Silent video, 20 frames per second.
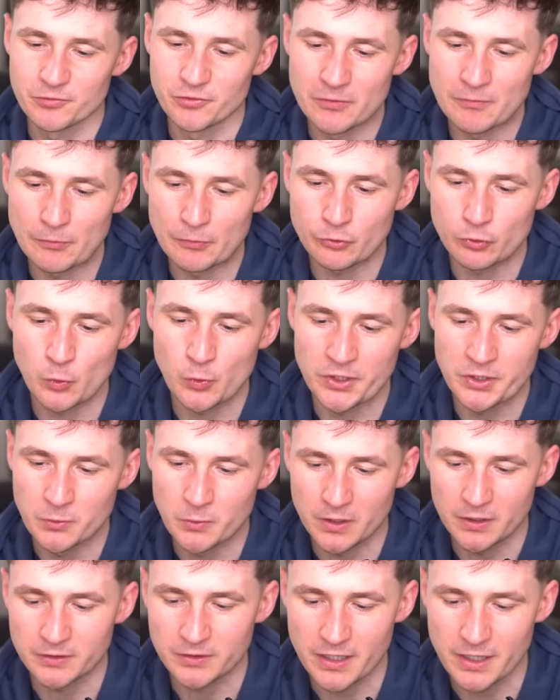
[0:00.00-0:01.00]
with level
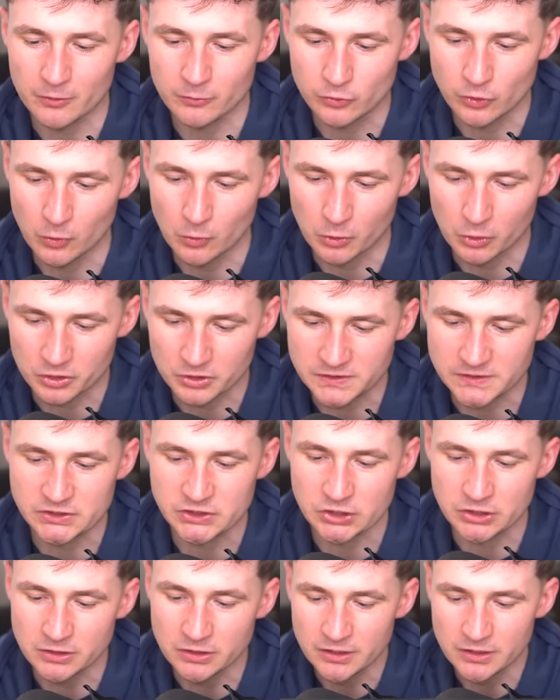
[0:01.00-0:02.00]
21. Now, don't worry,
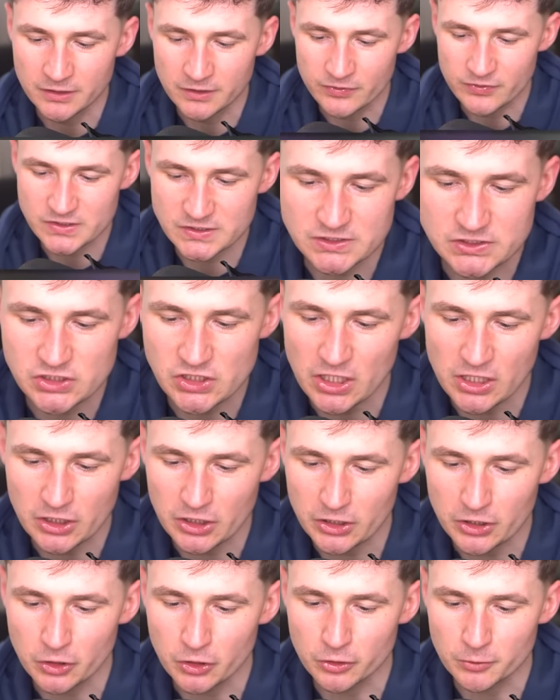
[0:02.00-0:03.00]
sir. This is not
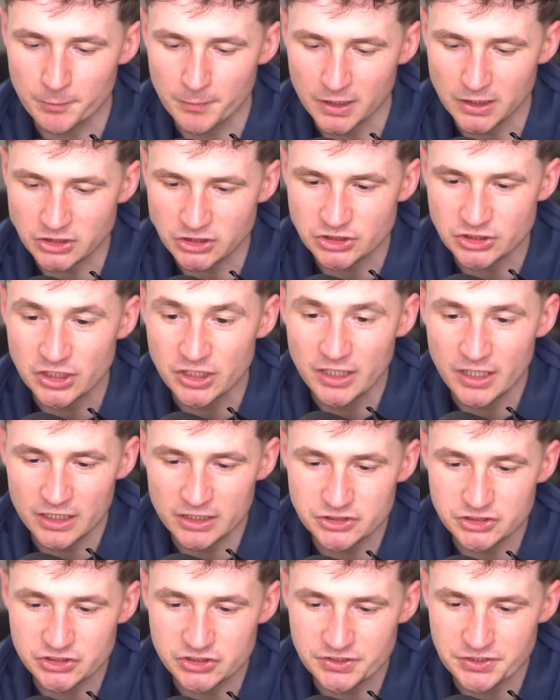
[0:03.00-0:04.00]
gonna hurt much.
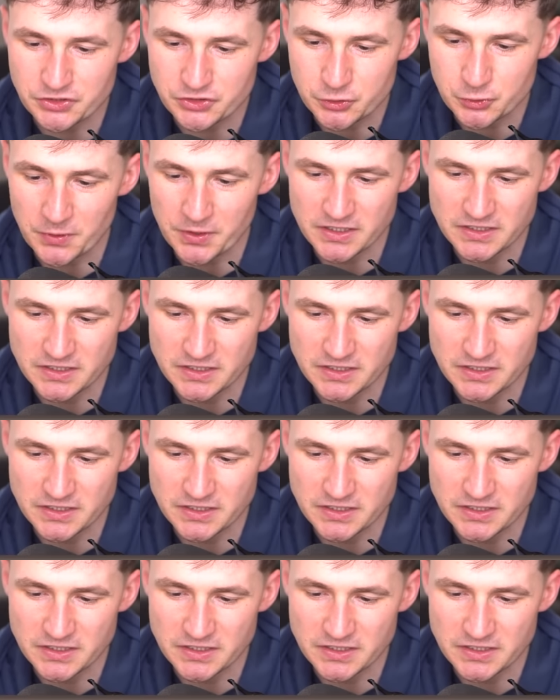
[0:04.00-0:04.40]
I just need to